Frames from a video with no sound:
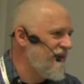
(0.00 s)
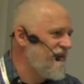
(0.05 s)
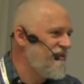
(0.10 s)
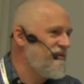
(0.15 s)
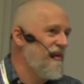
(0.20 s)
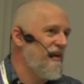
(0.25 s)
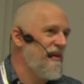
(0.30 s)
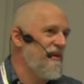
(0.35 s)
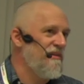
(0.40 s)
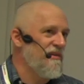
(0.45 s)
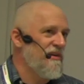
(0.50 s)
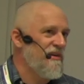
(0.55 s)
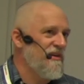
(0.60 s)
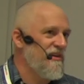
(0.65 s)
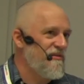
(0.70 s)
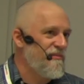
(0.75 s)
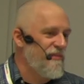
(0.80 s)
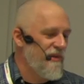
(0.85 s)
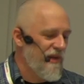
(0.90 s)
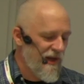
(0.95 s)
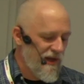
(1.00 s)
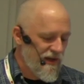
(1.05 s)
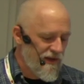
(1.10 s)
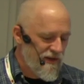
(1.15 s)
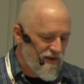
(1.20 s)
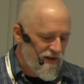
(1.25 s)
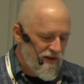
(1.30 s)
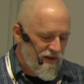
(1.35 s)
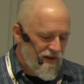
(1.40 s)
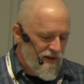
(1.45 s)
when it's not even displayed.
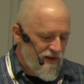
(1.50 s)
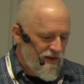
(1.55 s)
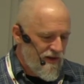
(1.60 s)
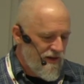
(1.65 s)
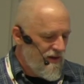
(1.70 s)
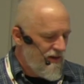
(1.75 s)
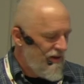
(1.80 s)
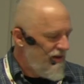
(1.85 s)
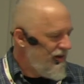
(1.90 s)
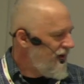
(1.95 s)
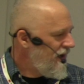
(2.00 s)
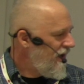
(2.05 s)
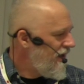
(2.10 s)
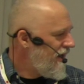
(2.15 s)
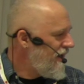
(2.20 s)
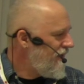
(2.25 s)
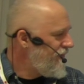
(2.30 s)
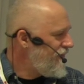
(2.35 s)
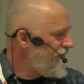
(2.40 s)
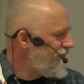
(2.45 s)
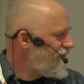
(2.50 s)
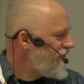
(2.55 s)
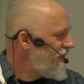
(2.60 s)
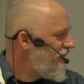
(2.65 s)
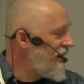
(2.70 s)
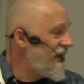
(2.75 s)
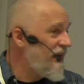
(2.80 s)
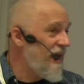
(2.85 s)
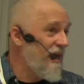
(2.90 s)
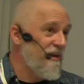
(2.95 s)
Um,
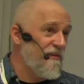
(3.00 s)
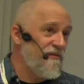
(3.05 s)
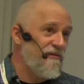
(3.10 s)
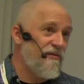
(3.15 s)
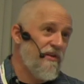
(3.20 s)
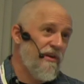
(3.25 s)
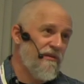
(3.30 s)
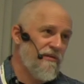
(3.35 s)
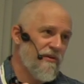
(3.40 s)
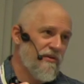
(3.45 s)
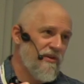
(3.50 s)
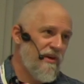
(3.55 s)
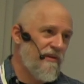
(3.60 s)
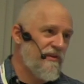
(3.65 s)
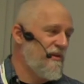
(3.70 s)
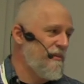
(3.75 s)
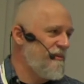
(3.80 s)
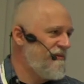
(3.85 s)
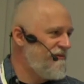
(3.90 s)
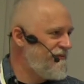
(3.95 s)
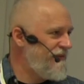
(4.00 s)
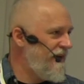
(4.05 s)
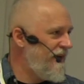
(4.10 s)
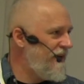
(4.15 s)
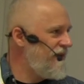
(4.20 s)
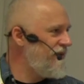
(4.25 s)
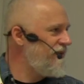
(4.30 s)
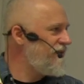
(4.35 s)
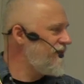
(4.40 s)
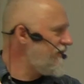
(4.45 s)
and again, if, if your JavaScript
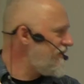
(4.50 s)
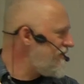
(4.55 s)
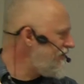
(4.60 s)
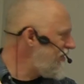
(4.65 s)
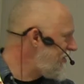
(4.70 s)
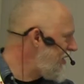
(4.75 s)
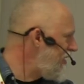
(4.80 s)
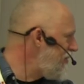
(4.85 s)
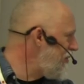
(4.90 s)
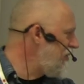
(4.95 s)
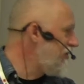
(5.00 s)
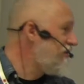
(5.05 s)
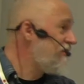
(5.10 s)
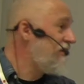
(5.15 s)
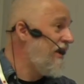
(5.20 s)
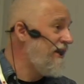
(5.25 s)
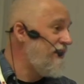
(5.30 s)
fails or is disabled or